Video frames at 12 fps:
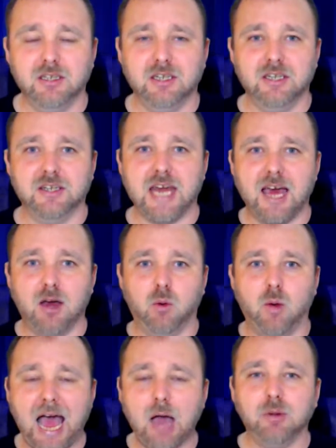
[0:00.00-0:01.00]
Now,
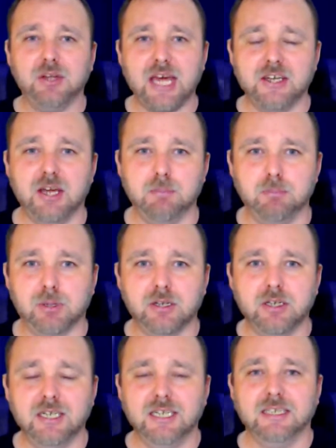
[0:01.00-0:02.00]
out of that number,
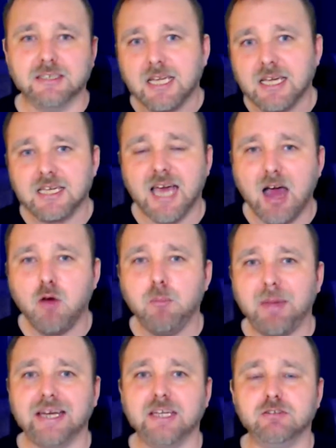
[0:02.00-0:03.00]
take how
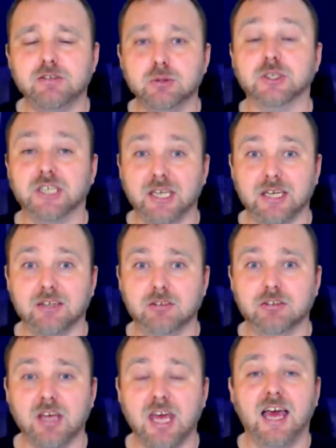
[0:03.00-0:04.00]
many of those kids
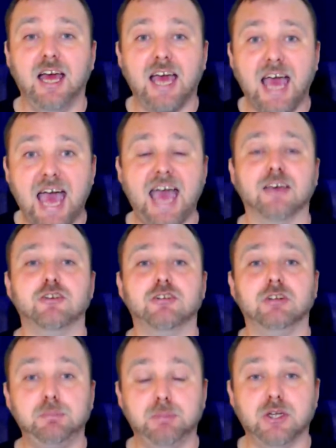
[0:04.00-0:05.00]

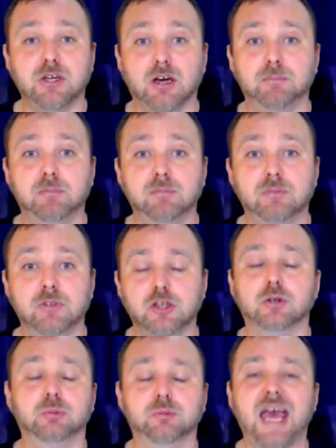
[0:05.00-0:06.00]
actually become,
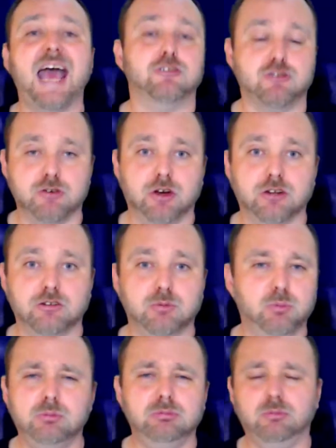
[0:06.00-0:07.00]
astronauts,
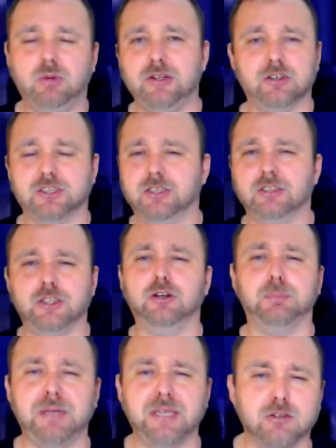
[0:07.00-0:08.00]
whether it's the
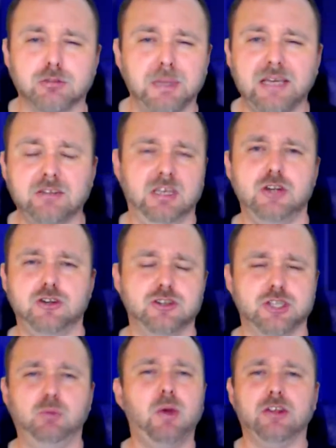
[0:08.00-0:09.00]
European Space Agency,
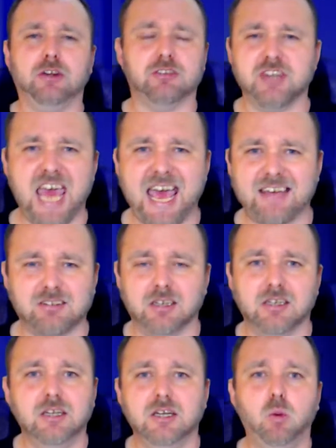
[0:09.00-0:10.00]
whether it's NASA,
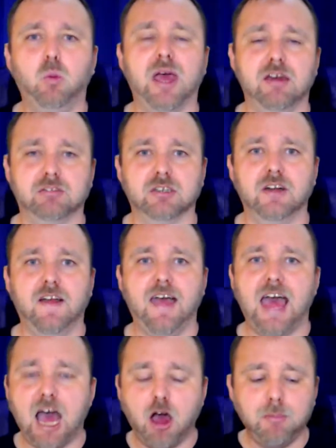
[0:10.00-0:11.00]
whatever.
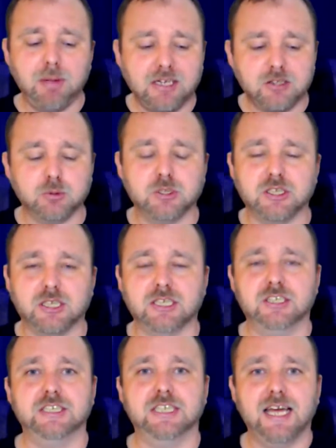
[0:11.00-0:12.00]
How many of those
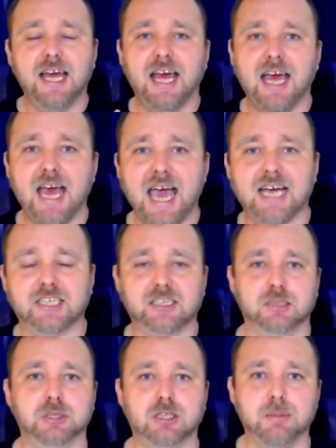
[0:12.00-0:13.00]
kids actually
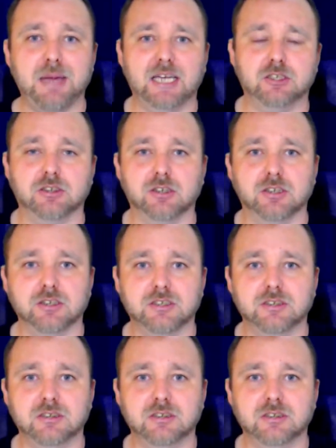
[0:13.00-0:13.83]
become astronauts?